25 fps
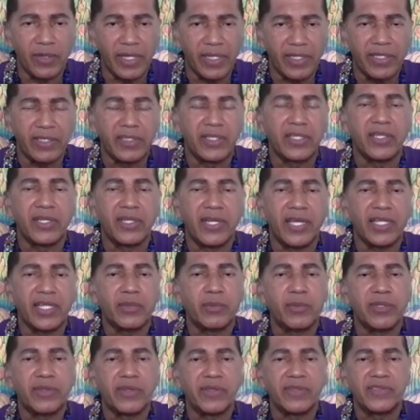I can connect
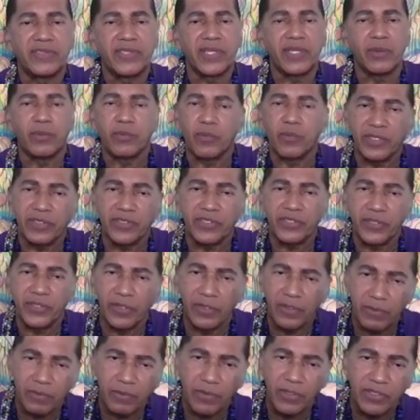with, and say, what's
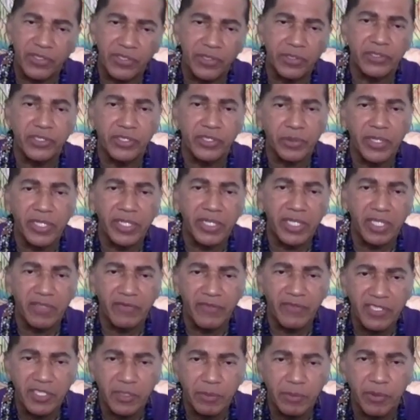your trinity
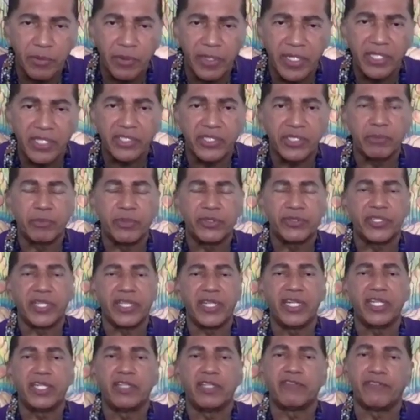of inspiration
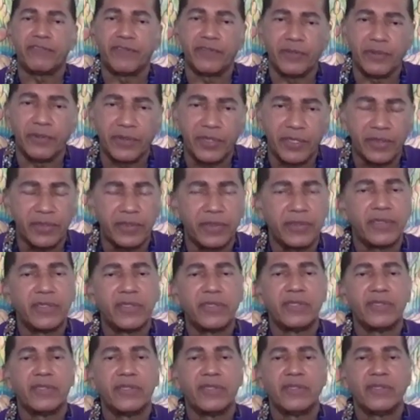pertaining to food,
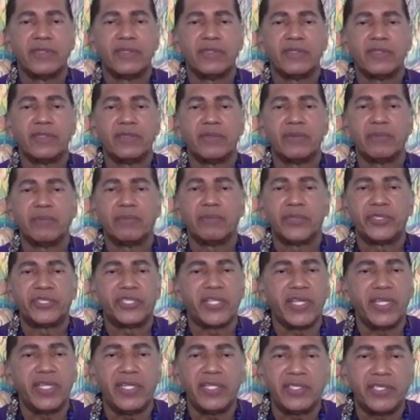
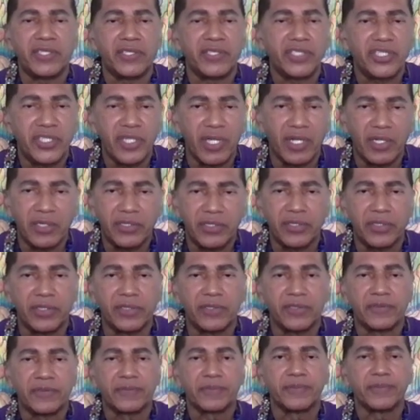pertaining to shelter?